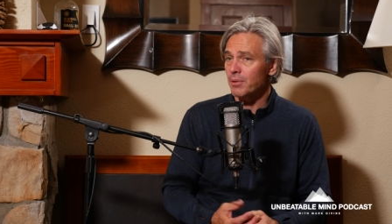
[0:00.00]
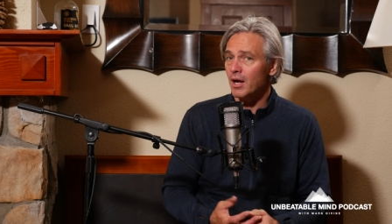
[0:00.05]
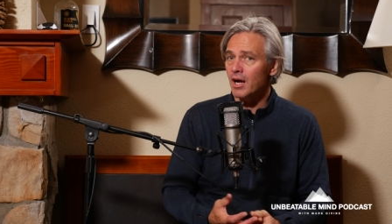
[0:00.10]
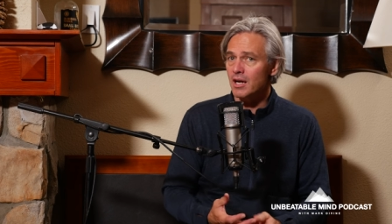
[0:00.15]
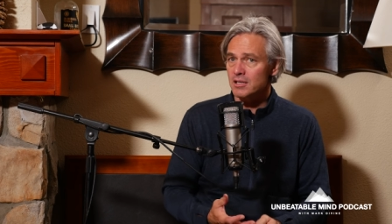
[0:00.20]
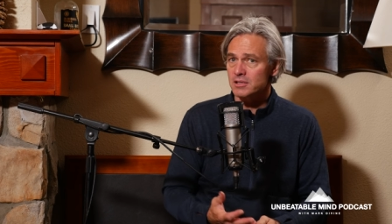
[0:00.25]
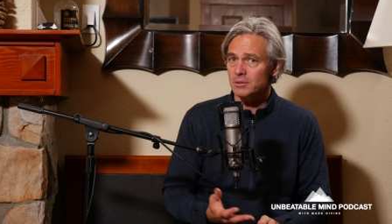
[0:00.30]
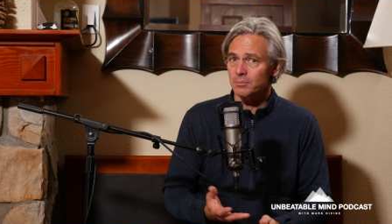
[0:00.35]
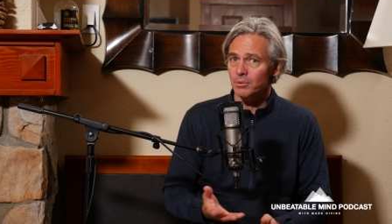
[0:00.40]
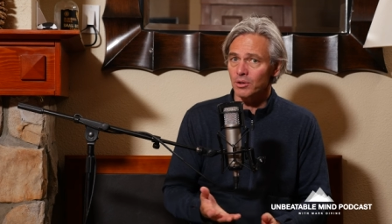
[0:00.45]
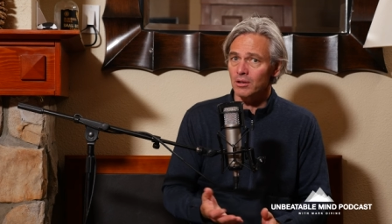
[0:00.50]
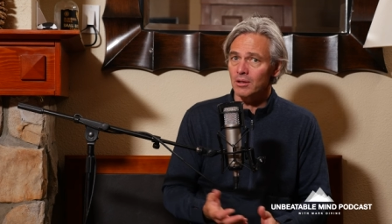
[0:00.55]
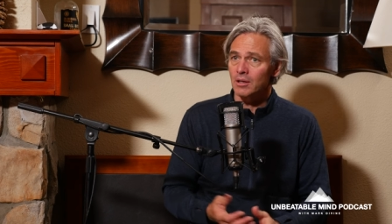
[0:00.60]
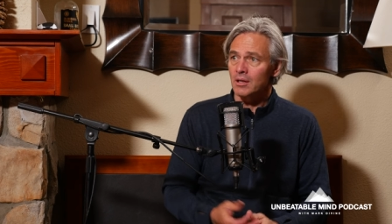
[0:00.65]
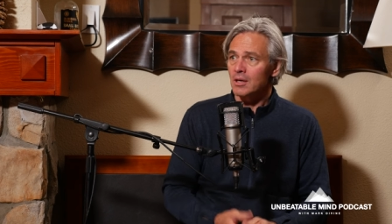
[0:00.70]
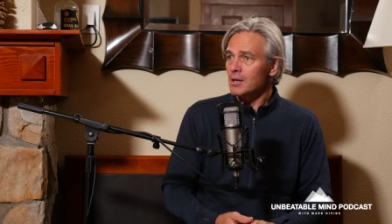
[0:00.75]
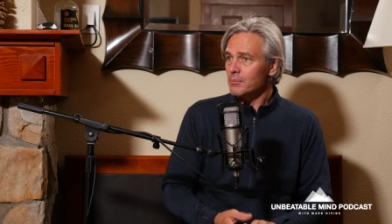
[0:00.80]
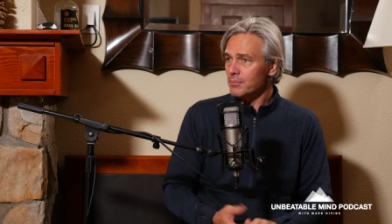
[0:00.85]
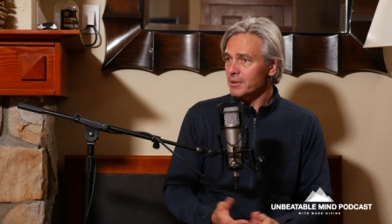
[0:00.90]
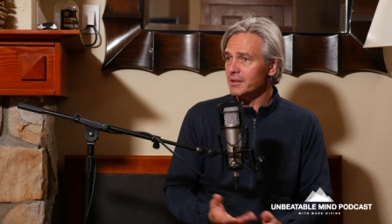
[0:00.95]
possible,
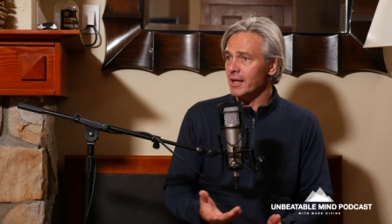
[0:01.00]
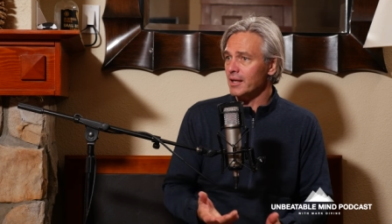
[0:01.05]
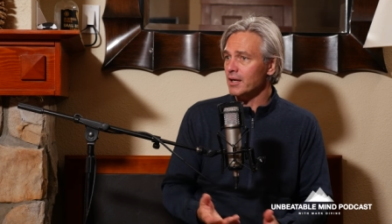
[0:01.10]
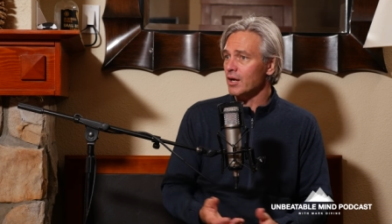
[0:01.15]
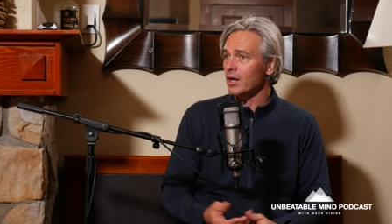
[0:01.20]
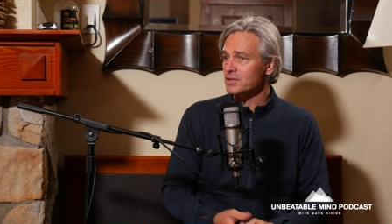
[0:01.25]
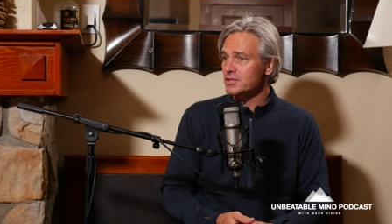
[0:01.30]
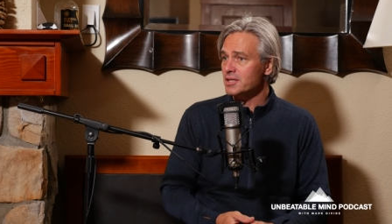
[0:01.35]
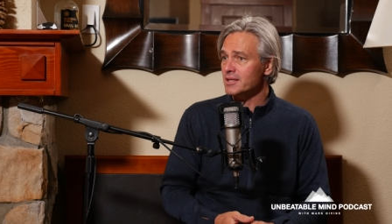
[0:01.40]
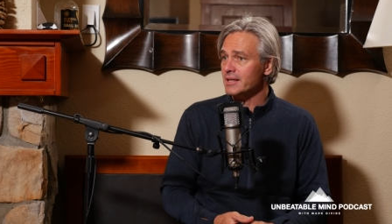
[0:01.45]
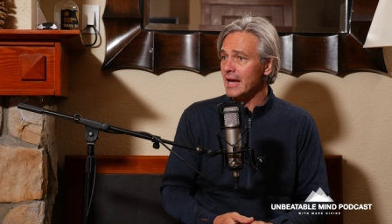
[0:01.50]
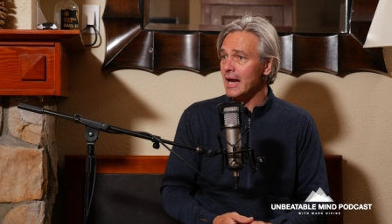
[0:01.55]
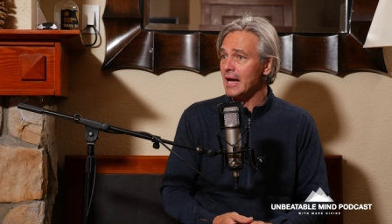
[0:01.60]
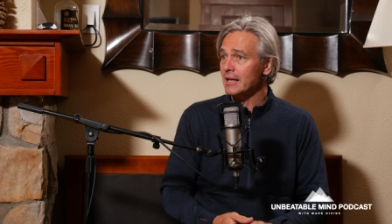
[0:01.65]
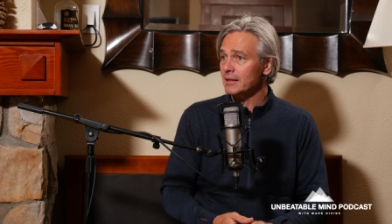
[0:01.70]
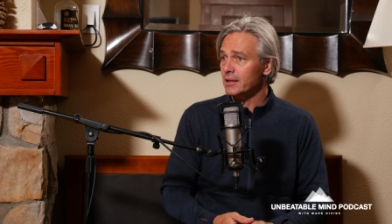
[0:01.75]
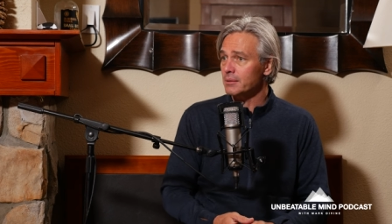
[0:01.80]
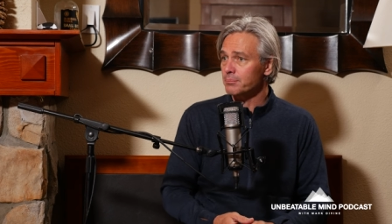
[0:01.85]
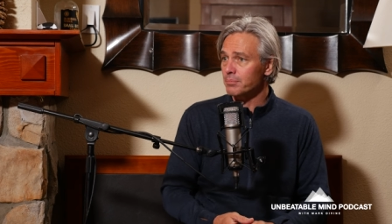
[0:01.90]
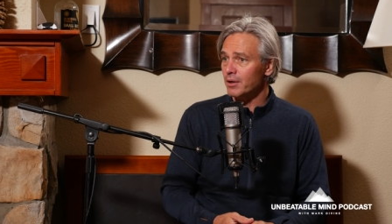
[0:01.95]
but then also the
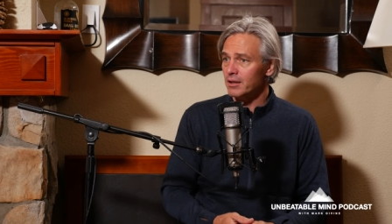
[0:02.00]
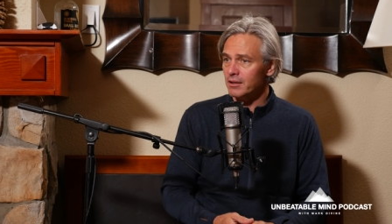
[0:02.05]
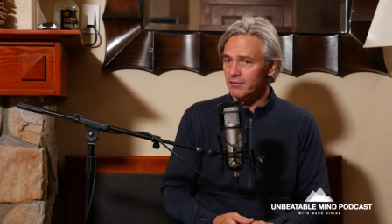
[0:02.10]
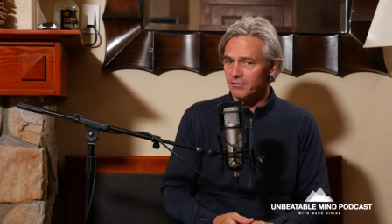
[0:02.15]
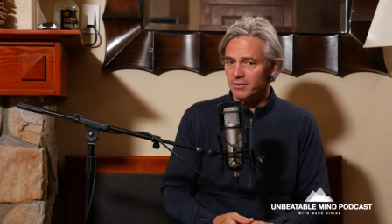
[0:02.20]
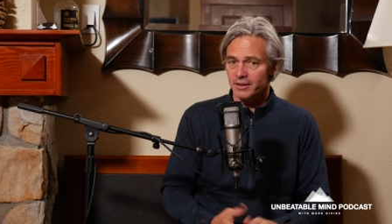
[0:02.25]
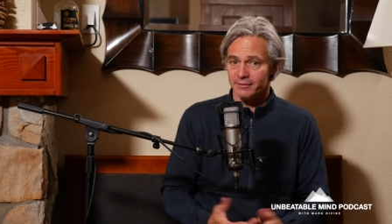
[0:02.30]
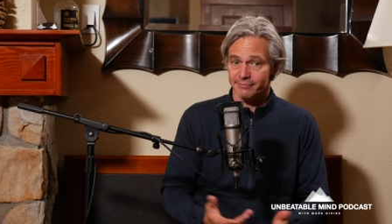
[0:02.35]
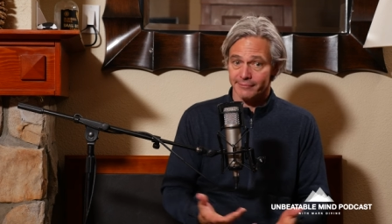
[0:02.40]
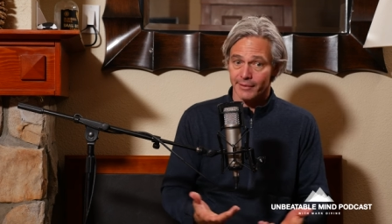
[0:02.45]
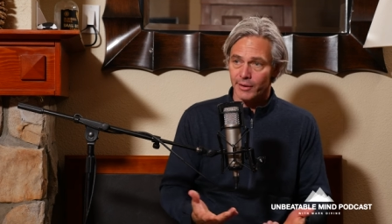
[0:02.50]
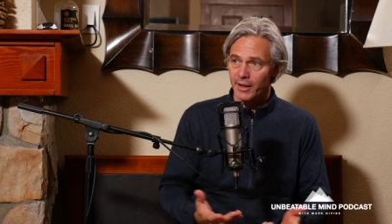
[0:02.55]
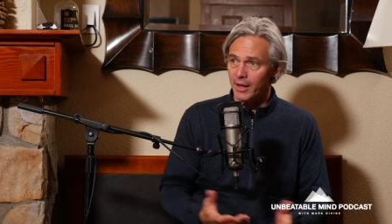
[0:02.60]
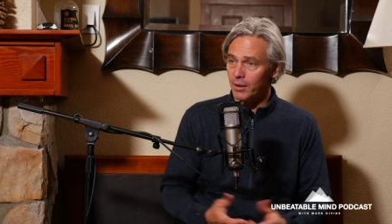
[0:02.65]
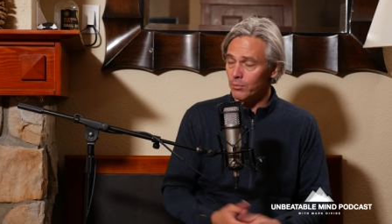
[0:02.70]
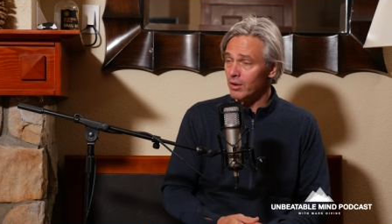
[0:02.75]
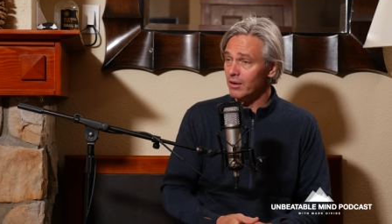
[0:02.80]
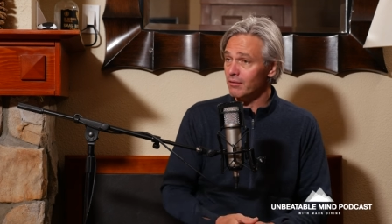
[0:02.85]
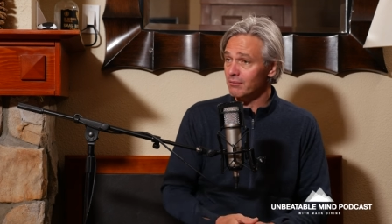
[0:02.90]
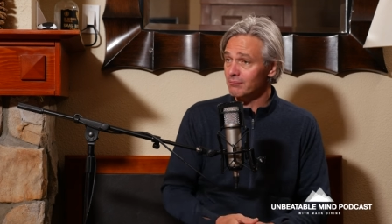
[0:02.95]
athlete part of like,
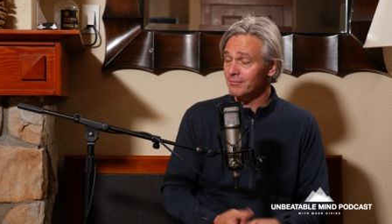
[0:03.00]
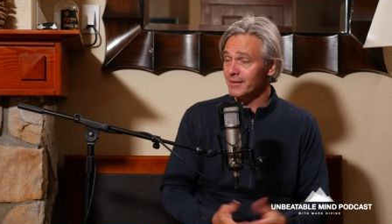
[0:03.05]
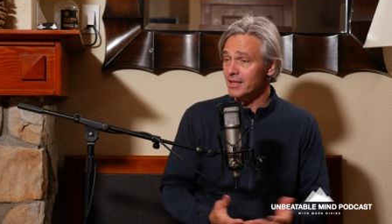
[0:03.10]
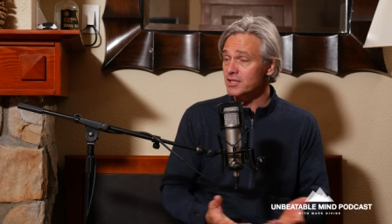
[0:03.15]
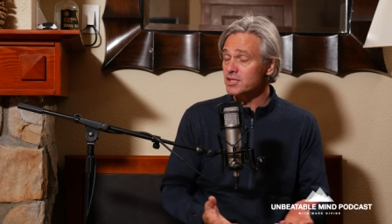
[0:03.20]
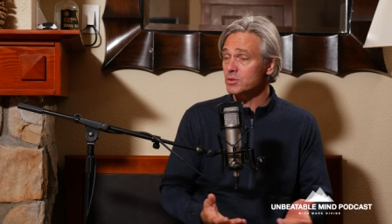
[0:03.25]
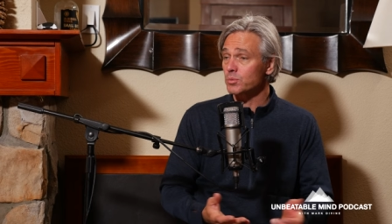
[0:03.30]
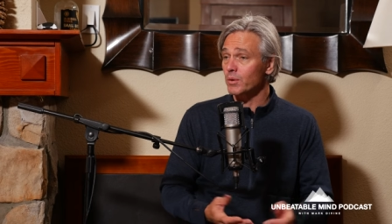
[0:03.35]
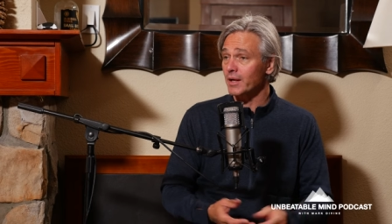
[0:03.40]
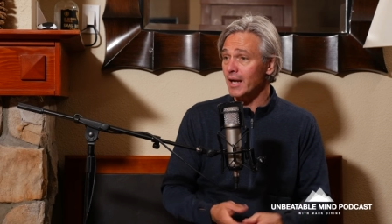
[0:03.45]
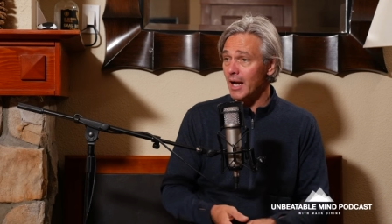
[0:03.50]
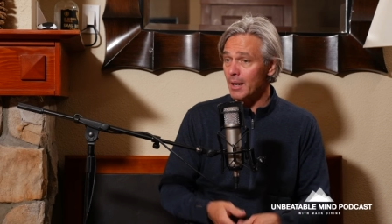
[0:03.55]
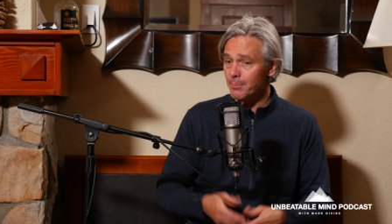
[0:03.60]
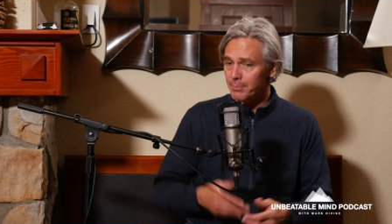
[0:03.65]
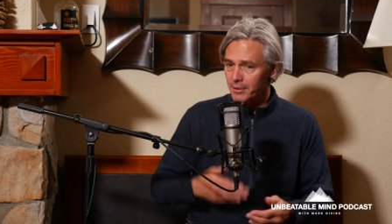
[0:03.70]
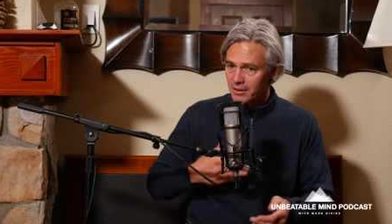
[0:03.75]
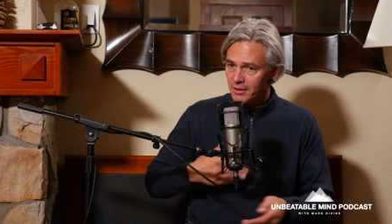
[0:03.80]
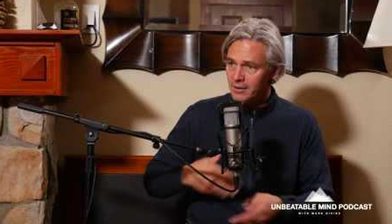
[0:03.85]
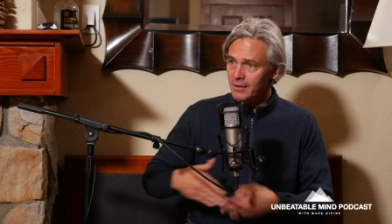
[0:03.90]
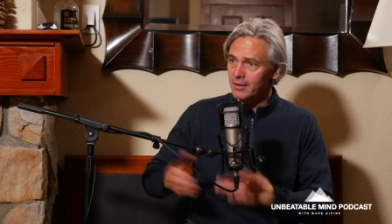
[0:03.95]
okay, well, this is what
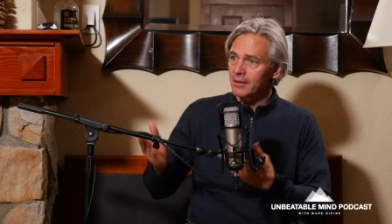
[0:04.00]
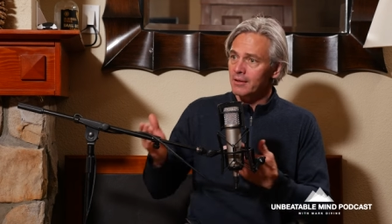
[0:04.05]
happened.